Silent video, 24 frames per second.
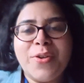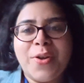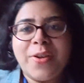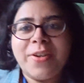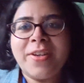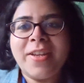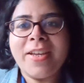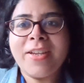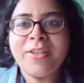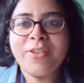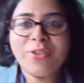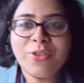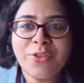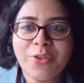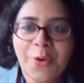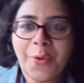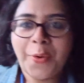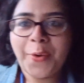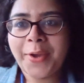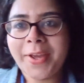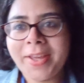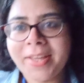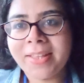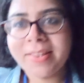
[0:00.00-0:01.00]
not
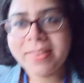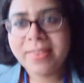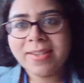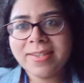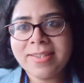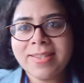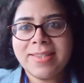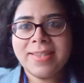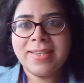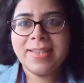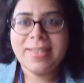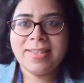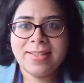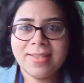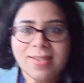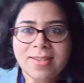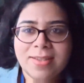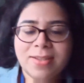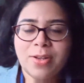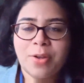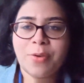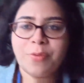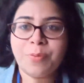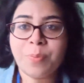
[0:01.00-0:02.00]
enjoy this
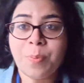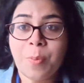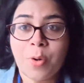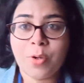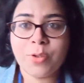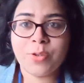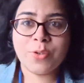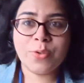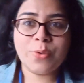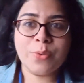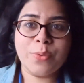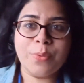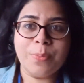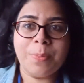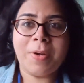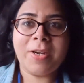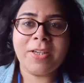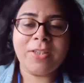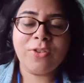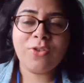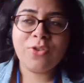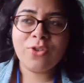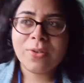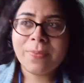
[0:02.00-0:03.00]
season of monsoon
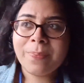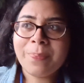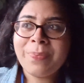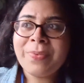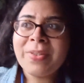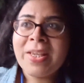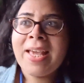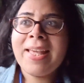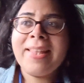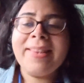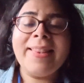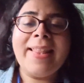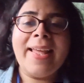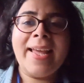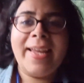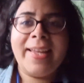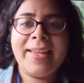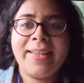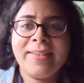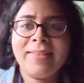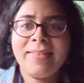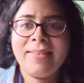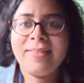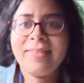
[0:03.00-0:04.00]
much,
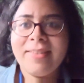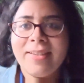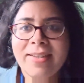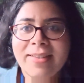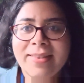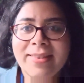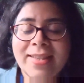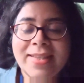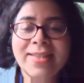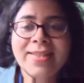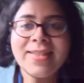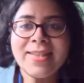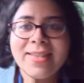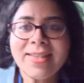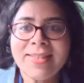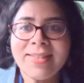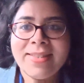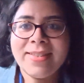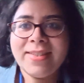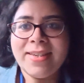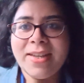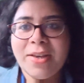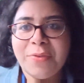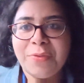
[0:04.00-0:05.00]
then this
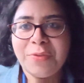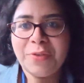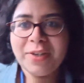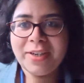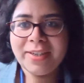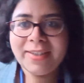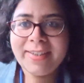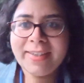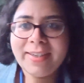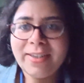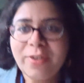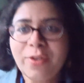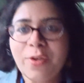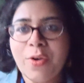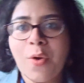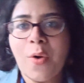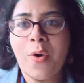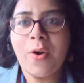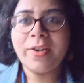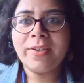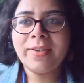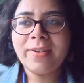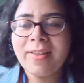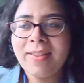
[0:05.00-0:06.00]
is definitely
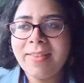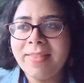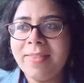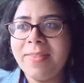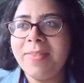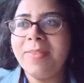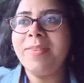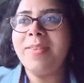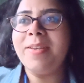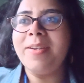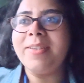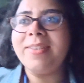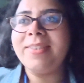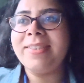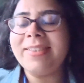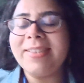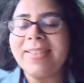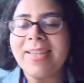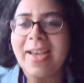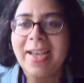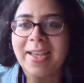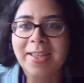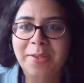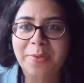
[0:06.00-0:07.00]
not the
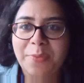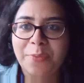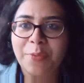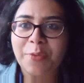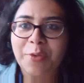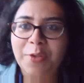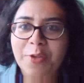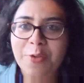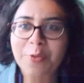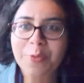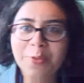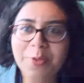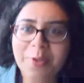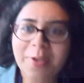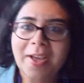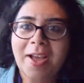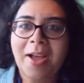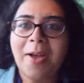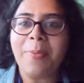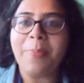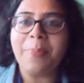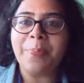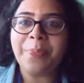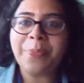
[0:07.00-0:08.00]
time for you to
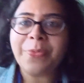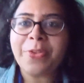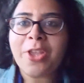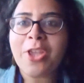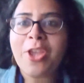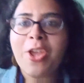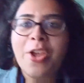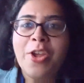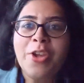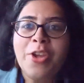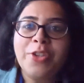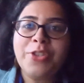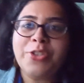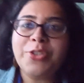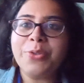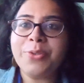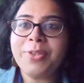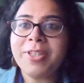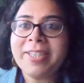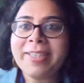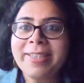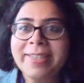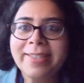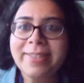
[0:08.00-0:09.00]
come to
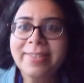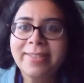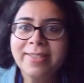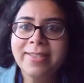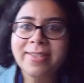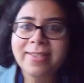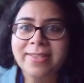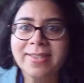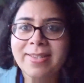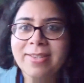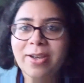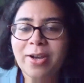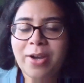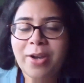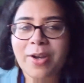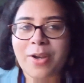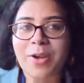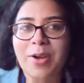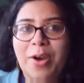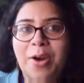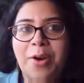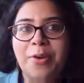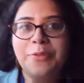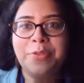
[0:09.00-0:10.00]
the hills
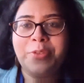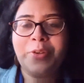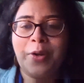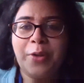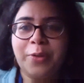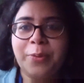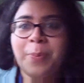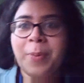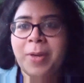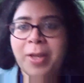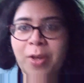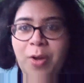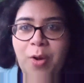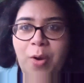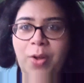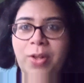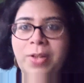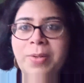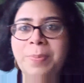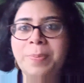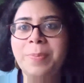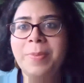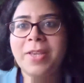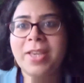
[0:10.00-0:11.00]
of North
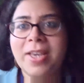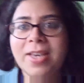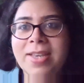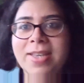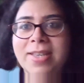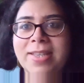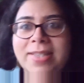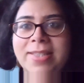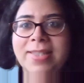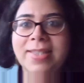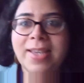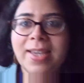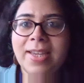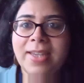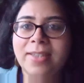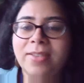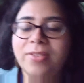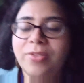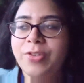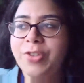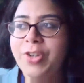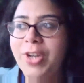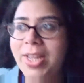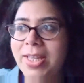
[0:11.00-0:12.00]
Bengal, because
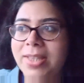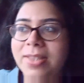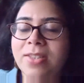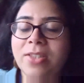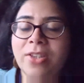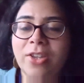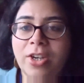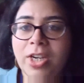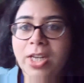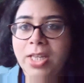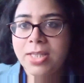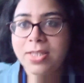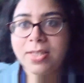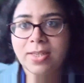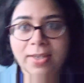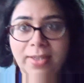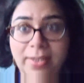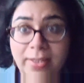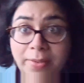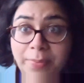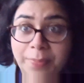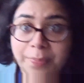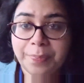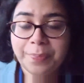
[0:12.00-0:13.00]
it rains
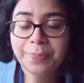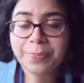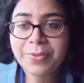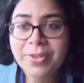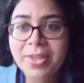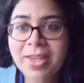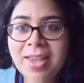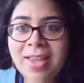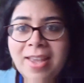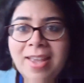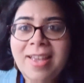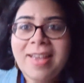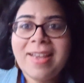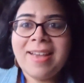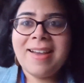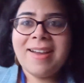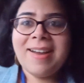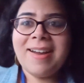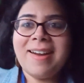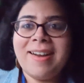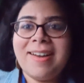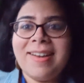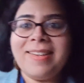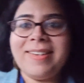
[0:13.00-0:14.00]
basically,
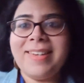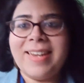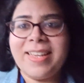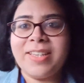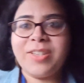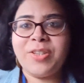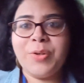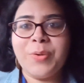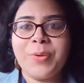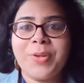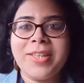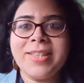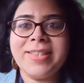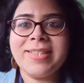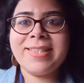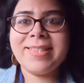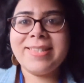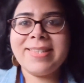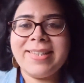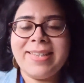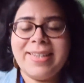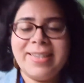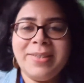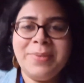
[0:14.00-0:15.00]
like you can
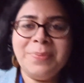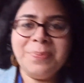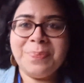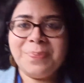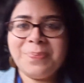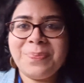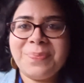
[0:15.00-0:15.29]
see.